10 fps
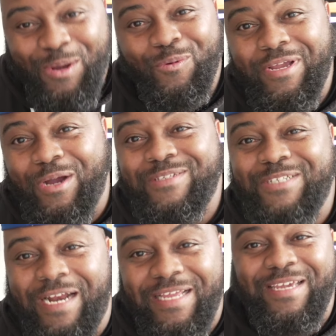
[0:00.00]
we're gonna
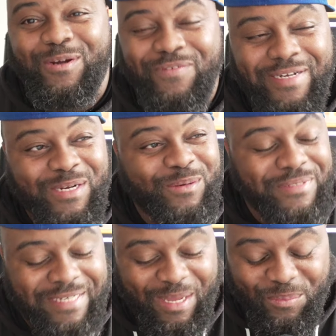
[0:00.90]
try to get over the hump
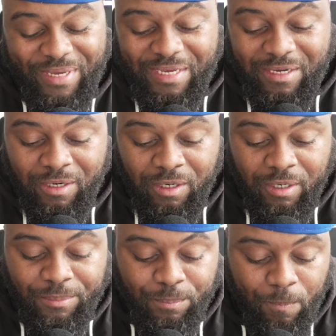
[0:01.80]
today, man.
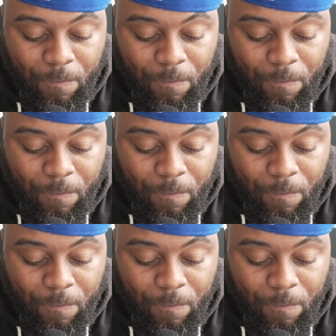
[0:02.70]
Um,